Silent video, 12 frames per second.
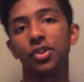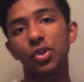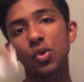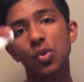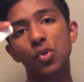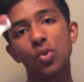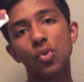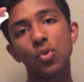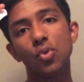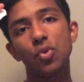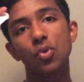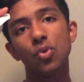2
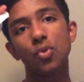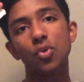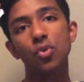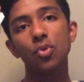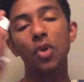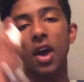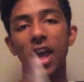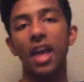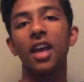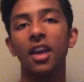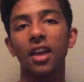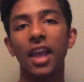
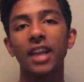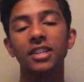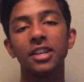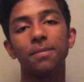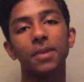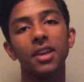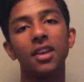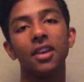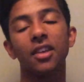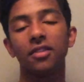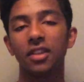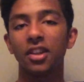
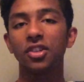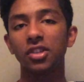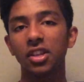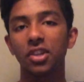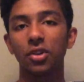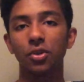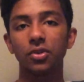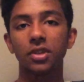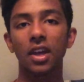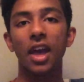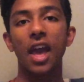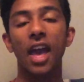ATP is initially used,